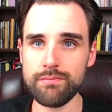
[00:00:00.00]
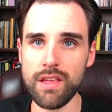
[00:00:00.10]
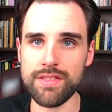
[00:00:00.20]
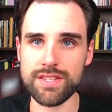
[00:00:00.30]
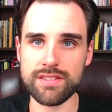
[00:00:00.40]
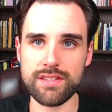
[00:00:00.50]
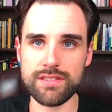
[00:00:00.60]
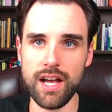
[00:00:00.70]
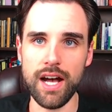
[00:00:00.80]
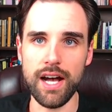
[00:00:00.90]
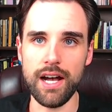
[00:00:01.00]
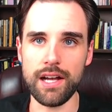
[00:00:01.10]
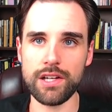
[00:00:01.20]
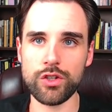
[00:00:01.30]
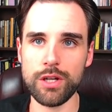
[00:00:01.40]
This is
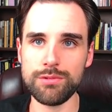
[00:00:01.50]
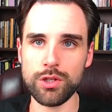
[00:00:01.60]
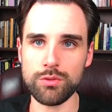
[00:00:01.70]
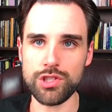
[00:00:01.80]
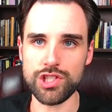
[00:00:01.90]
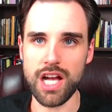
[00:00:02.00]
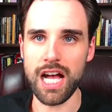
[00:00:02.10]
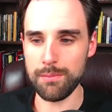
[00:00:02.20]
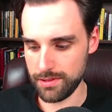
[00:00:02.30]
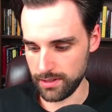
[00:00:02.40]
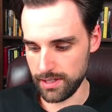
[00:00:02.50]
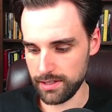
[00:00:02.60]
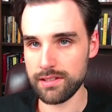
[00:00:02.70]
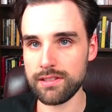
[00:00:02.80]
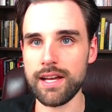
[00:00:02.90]

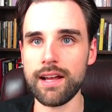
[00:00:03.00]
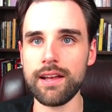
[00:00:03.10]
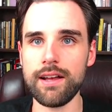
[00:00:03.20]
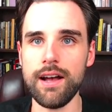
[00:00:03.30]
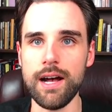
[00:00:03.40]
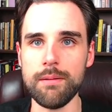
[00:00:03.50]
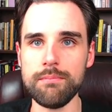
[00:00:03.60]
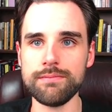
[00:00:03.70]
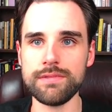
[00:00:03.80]
cryptojobslist.com.